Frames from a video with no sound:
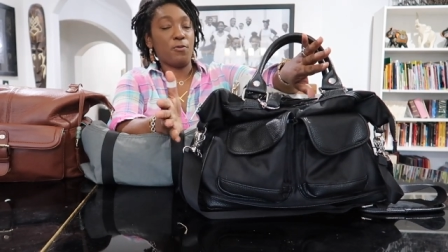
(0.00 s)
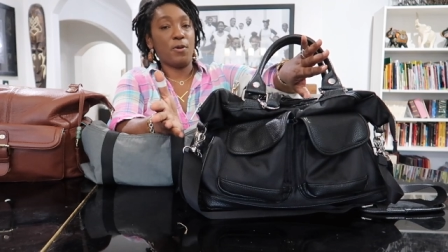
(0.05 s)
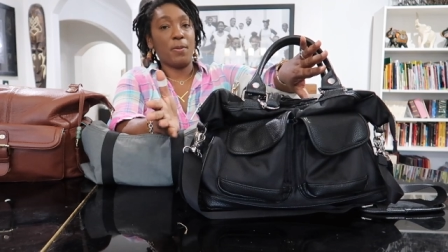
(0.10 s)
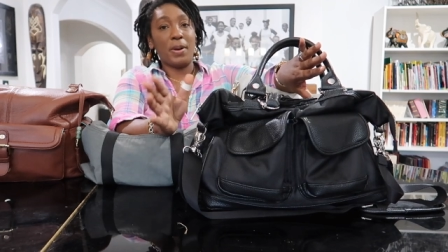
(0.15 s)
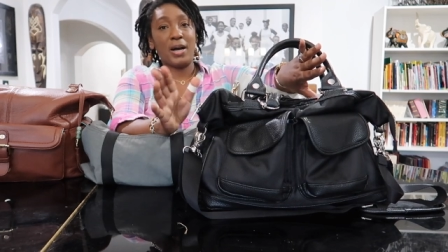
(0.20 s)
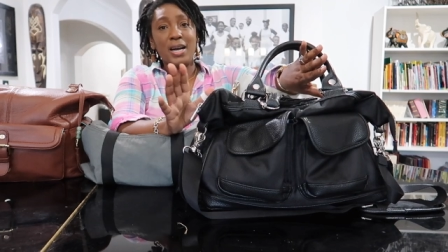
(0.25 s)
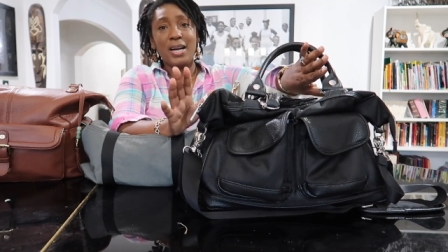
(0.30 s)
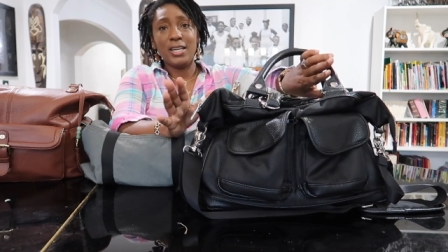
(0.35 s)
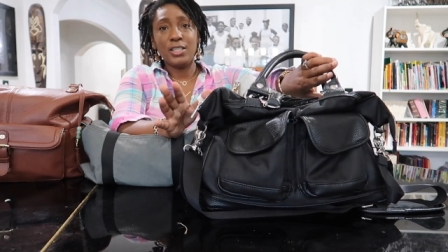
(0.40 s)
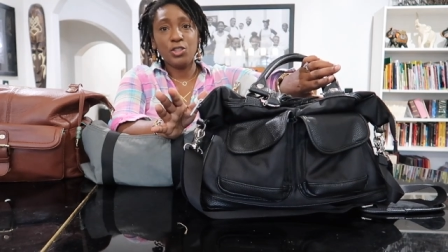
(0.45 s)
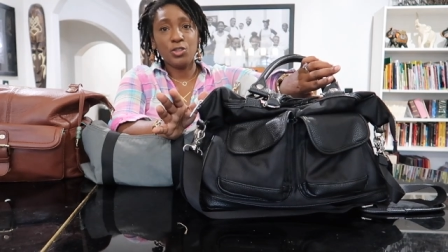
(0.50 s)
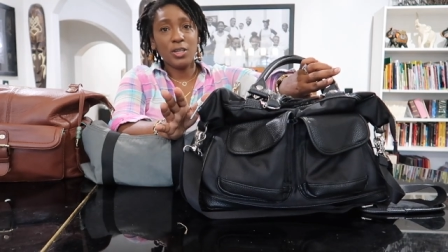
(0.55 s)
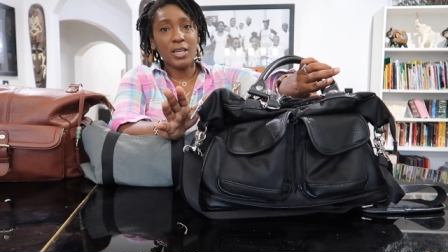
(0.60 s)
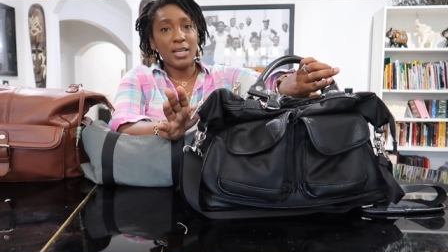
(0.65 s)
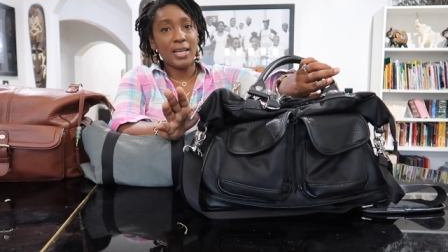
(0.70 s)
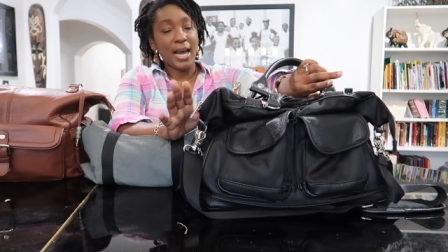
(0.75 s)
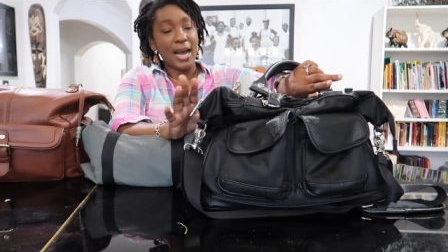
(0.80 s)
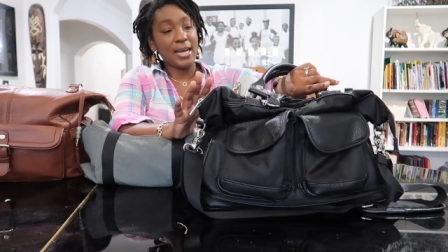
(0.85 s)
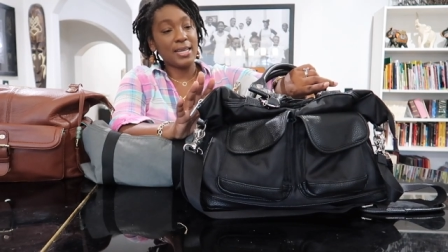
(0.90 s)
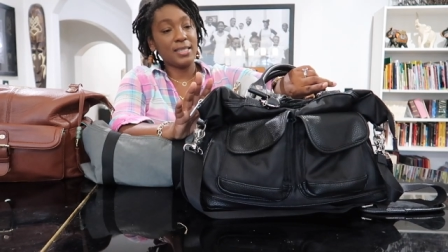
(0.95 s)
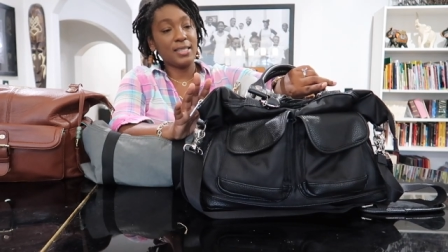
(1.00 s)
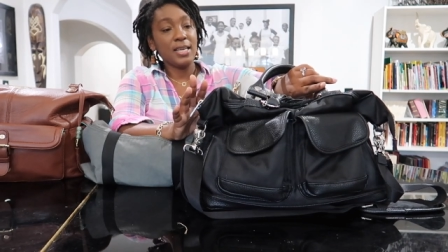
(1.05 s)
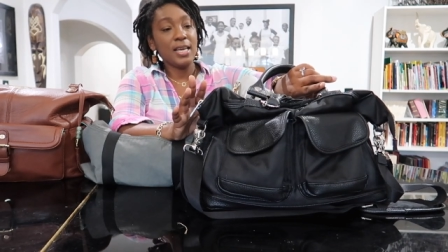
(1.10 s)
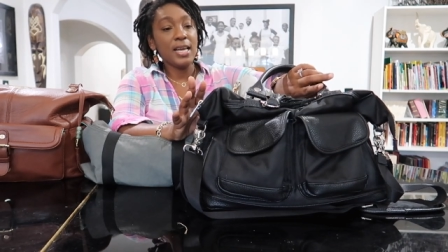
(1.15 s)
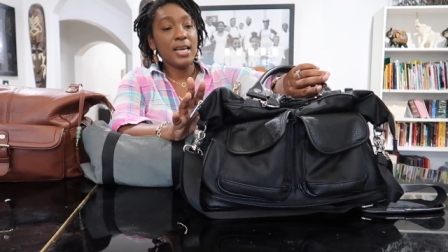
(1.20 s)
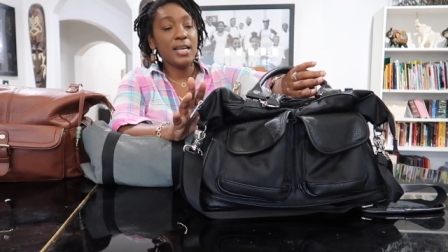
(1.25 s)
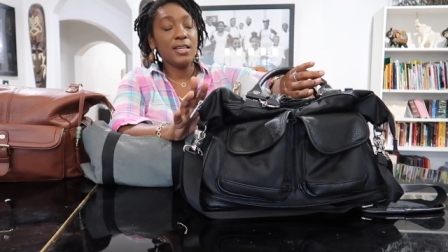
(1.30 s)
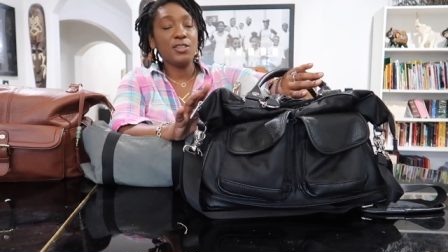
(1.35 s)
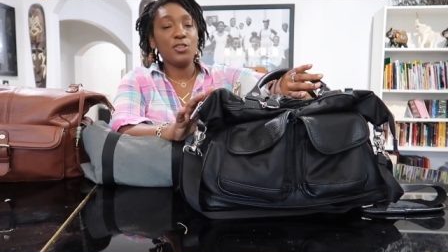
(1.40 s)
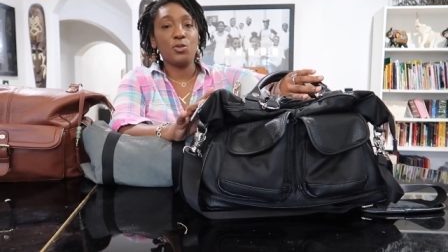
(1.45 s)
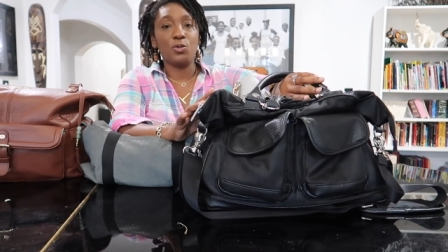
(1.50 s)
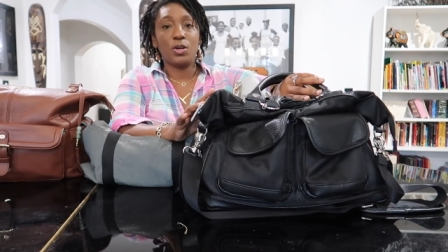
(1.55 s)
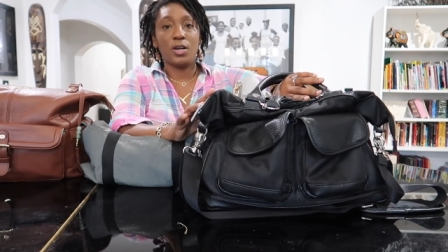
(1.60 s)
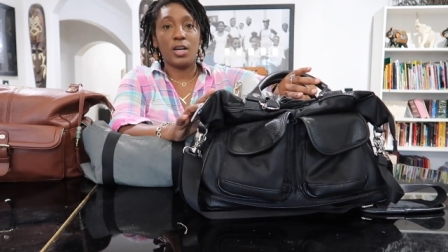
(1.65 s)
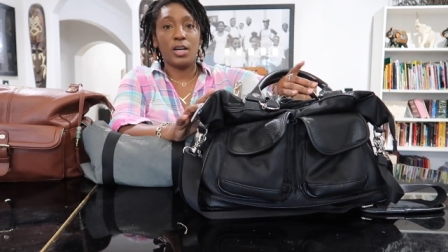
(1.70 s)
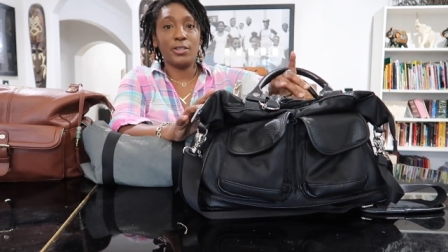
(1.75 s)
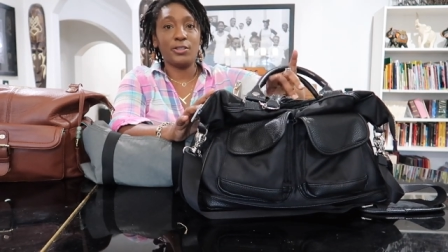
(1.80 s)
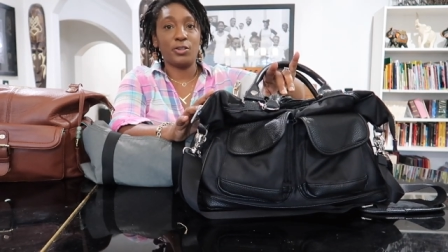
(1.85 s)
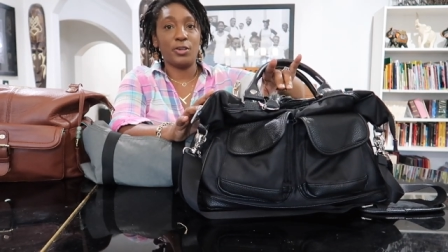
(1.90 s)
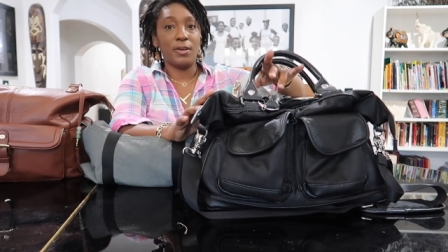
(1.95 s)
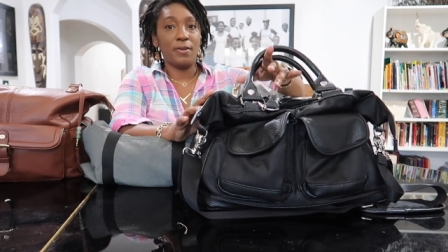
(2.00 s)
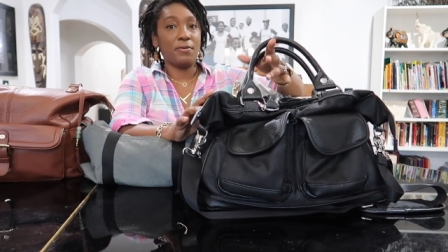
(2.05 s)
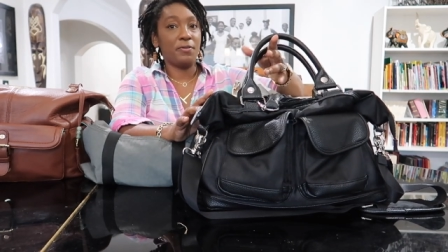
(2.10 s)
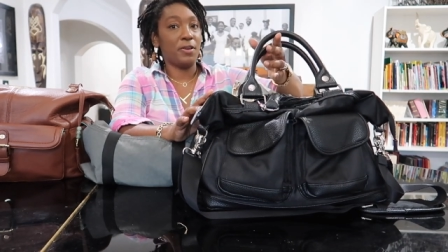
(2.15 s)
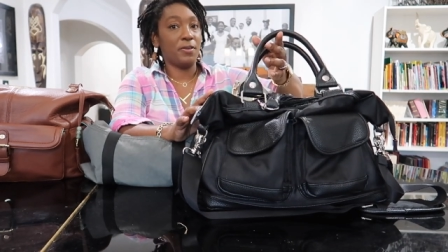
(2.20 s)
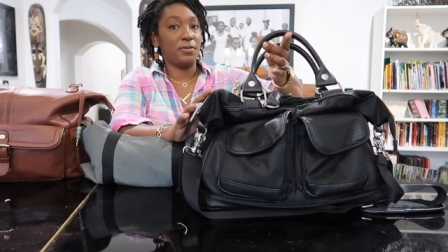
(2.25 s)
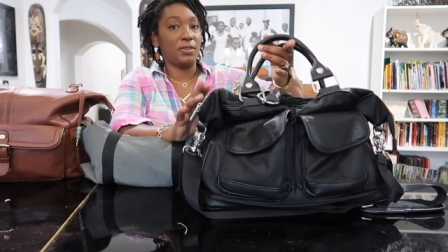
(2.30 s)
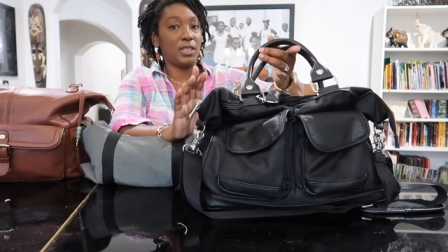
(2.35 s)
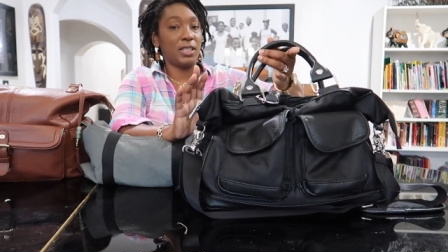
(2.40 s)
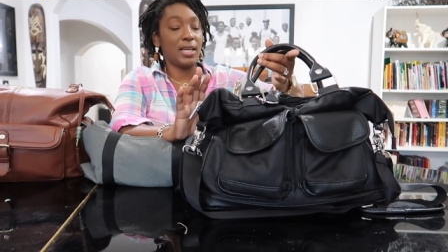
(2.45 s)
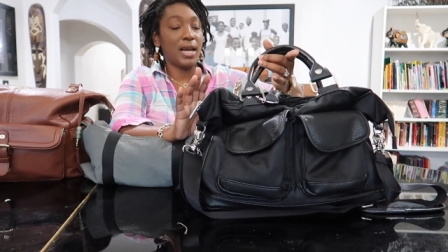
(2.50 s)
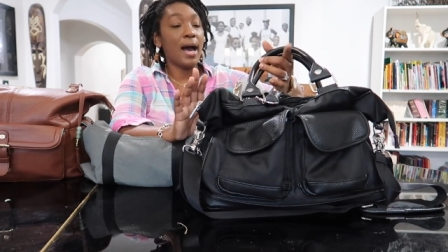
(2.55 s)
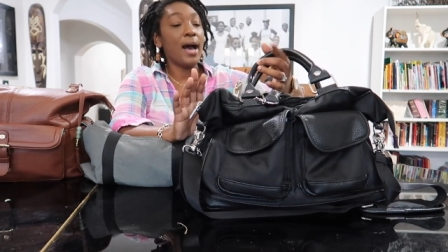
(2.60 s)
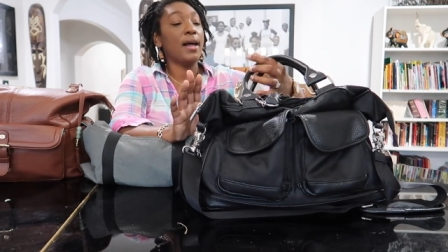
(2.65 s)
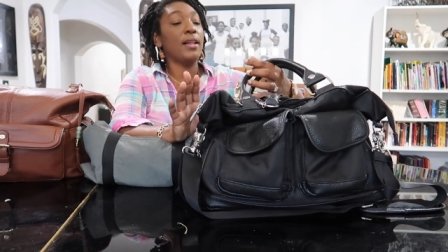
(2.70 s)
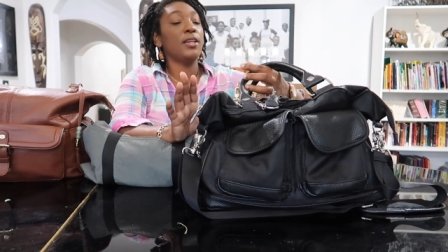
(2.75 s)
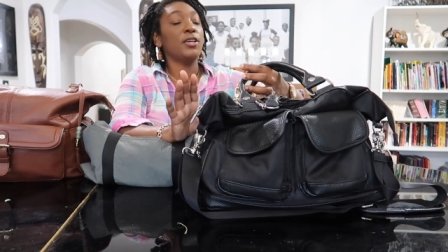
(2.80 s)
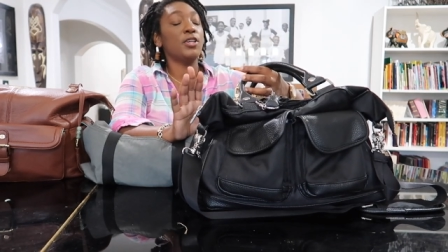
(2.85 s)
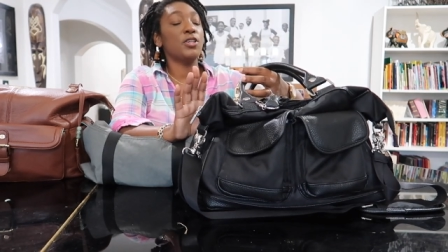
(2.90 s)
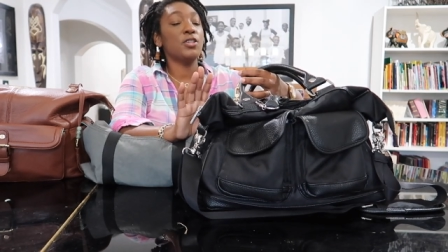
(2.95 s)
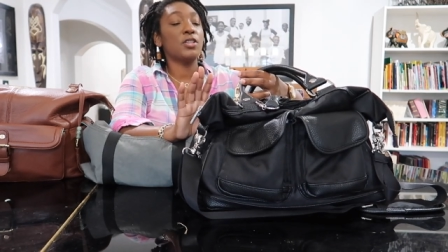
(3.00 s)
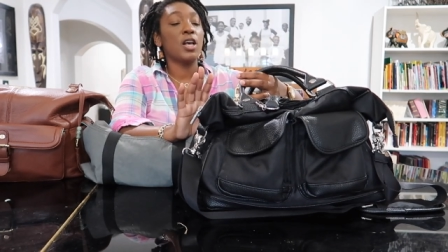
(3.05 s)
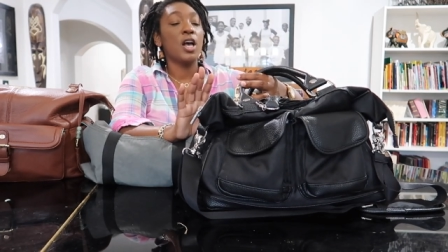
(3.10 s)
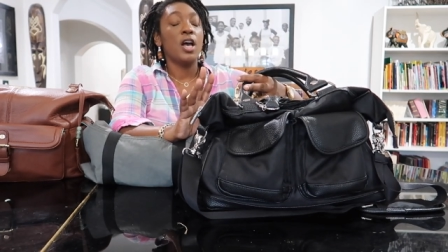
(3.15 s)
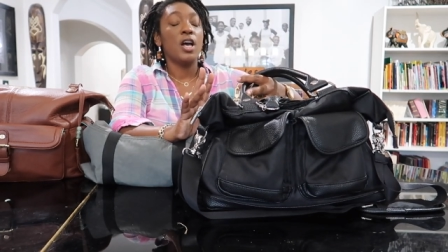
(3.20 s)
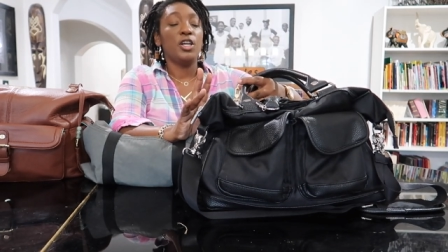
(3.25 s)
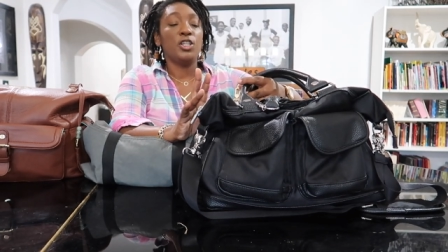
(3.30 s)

from $119 to $150,